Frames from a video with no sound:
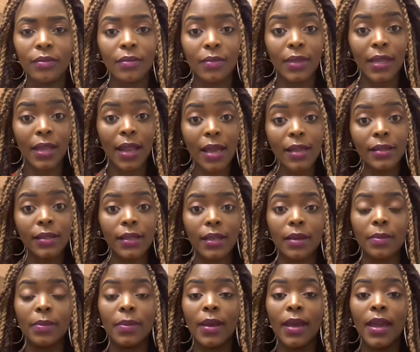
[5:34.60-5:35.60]
The last
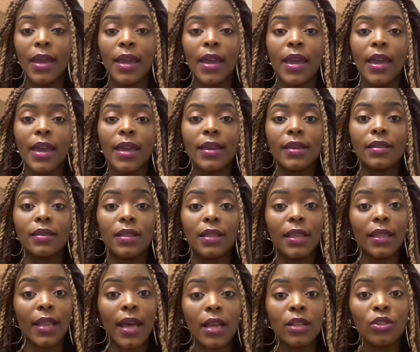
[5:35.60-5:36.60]
tip is
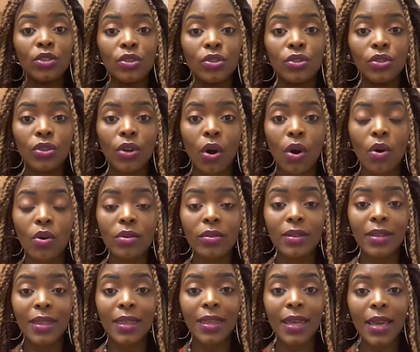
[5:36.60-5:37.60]
learn to do your
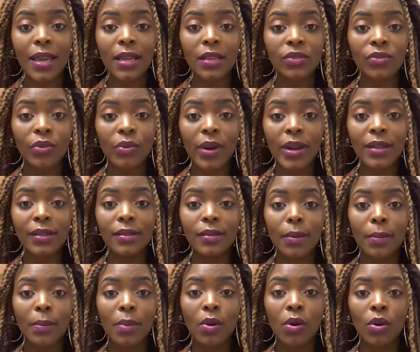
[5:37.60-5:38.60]
own things. For
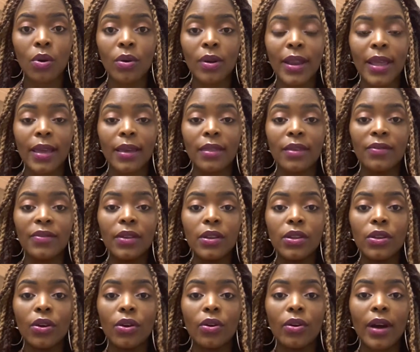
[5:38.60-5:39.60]
example, like the
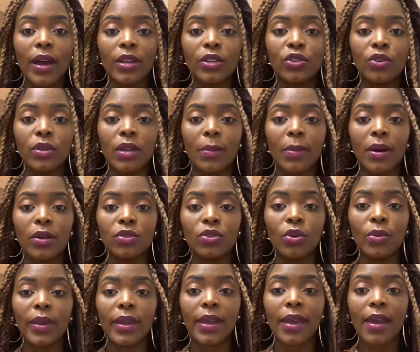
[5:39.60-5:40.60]
video I showed about
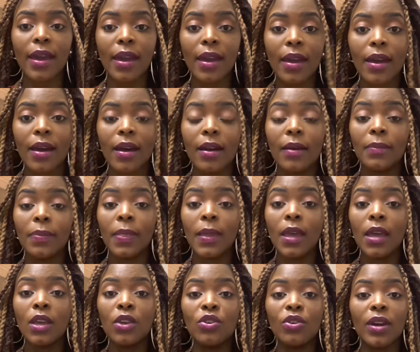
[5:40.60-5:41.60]
doing hair,
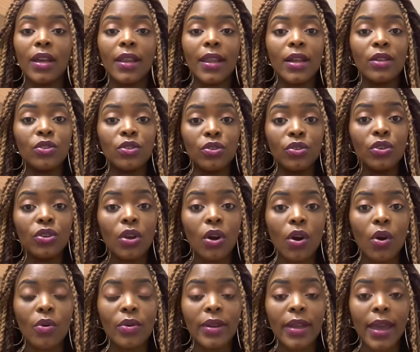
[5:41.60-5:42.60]
you can learn to do your
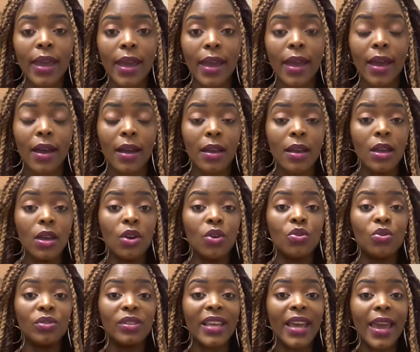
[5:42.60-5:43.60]
own hair,
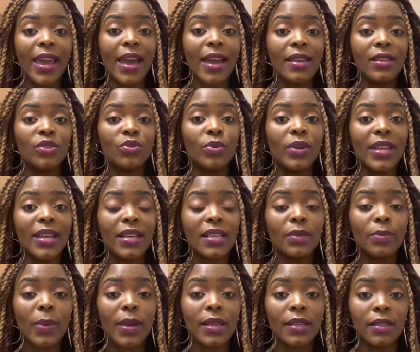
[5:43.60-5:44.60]
because hair is really
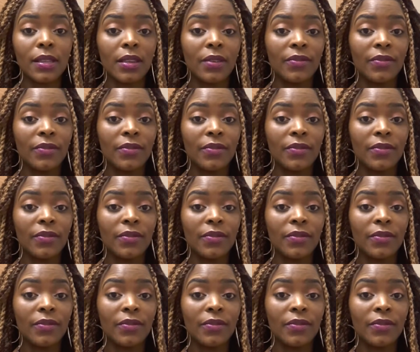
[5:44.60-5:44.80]
expensive.